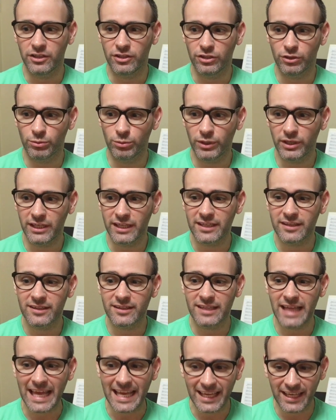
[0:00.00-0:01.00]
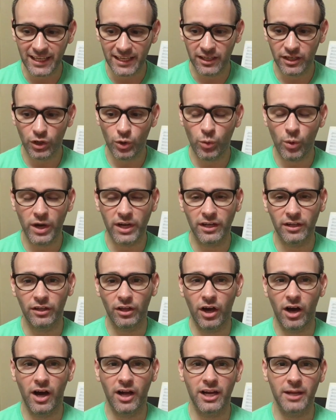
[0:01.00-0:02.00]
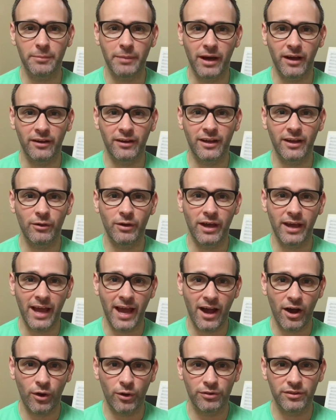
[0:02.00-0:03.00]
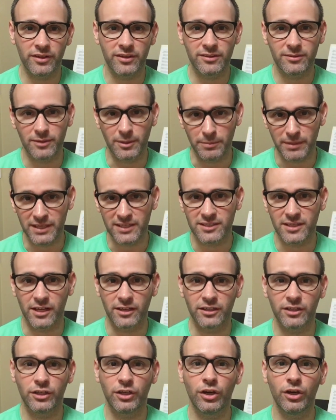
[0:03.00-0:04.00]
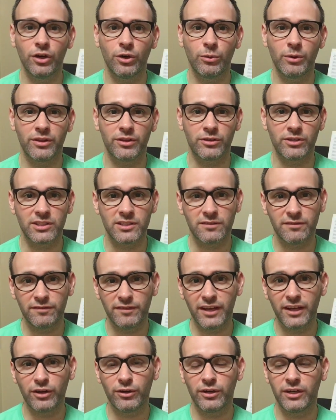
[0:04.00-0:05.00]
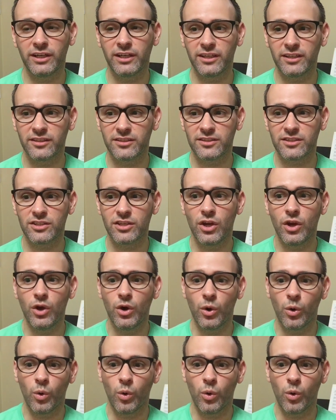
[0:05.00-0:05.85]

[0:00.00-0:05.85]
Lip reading: You're really thinking quite a lot about how the piece ought to go, whether it's fingerings